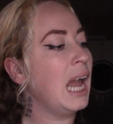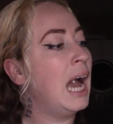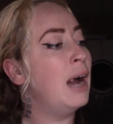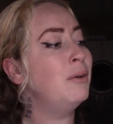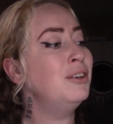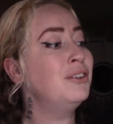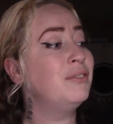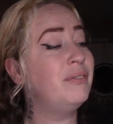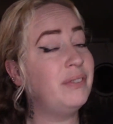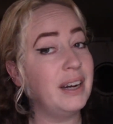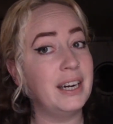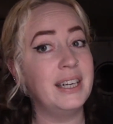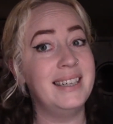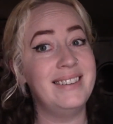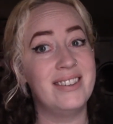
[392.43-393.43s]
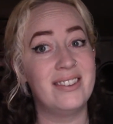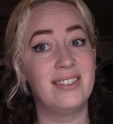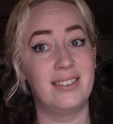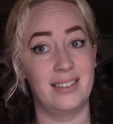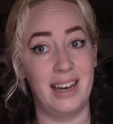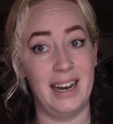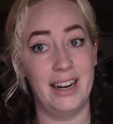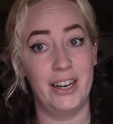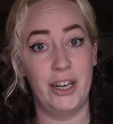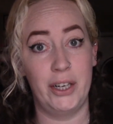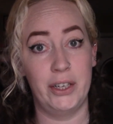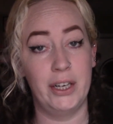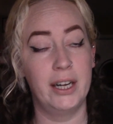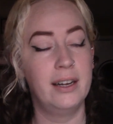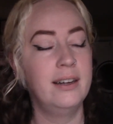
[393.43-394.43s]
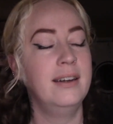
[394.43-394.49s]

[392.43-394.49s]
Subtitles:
I was very scared